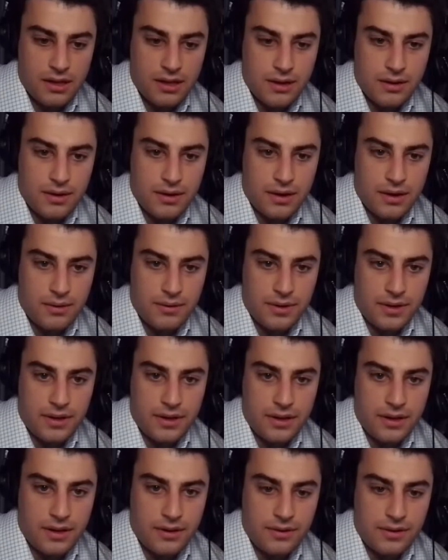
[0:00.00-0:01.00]
Where are we?
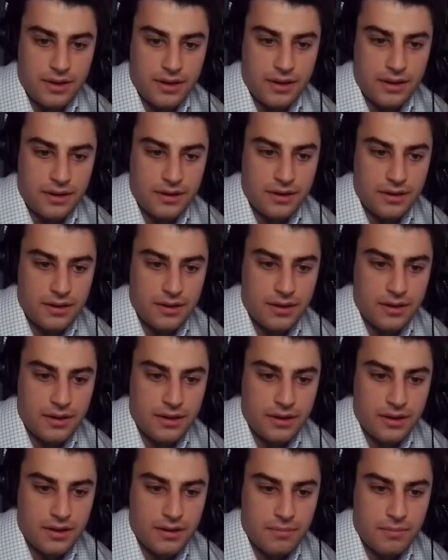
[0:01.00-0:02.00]
Okay.
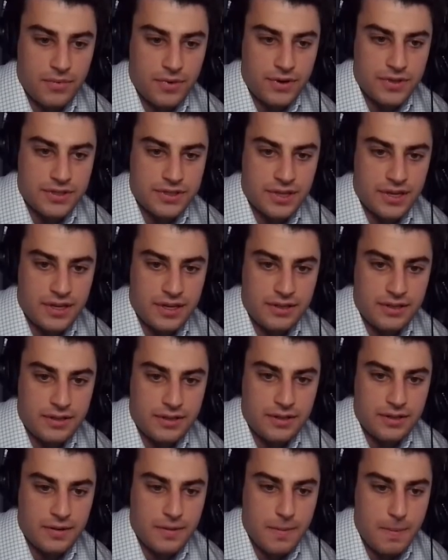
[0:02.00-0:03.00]
Present.
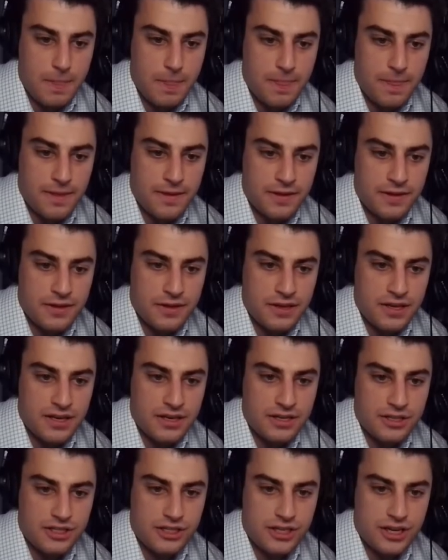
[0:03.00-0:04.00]

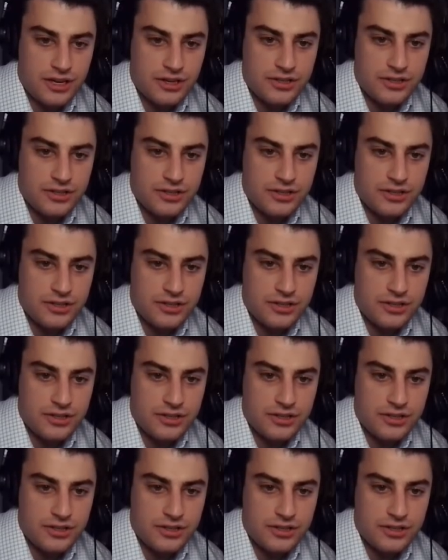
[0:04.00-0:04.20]
Share